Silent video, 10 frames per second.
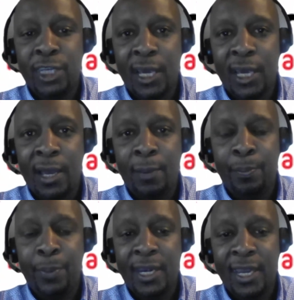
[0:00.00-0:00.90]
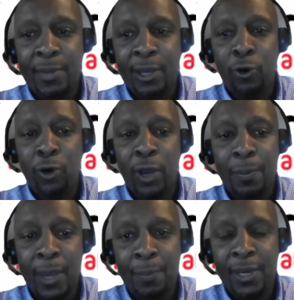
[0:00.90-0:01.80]
future
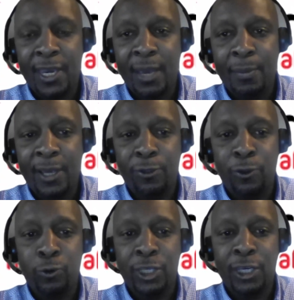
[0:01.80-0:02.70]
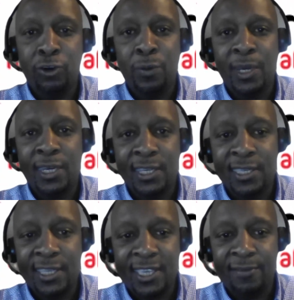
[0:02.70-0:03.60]
pandemic or epidemic through
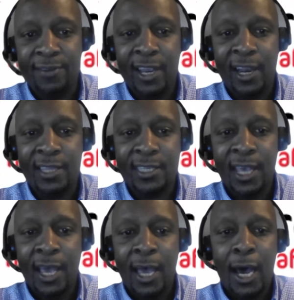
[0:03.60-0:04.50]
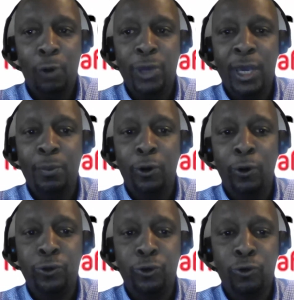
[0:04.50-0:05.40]
syndromic disease surveillance? Are we
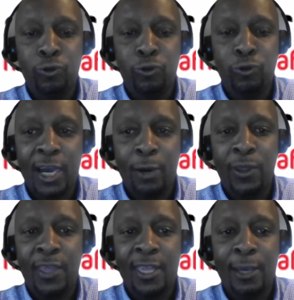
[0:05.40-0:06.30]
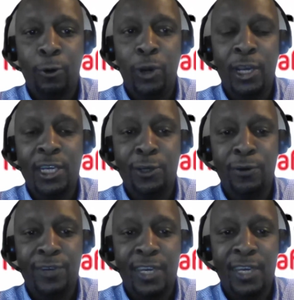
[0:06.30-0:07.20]
able also to track whether the
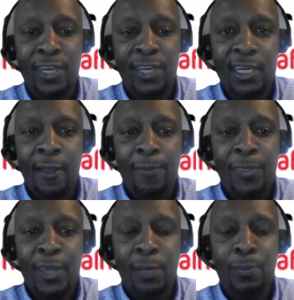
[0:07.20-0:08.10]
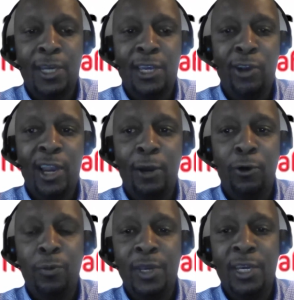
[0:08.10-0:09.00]
quality of data that a
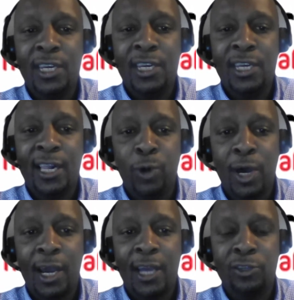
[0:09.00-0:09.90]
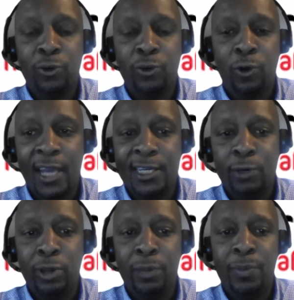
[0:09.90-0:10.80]
particular community health worker is
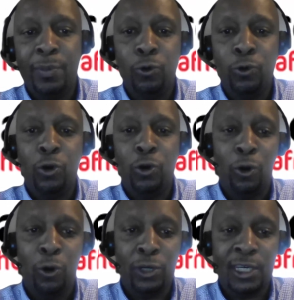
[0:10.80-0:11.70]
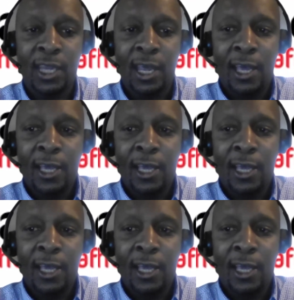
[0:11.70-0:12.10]
collecting will be good or not,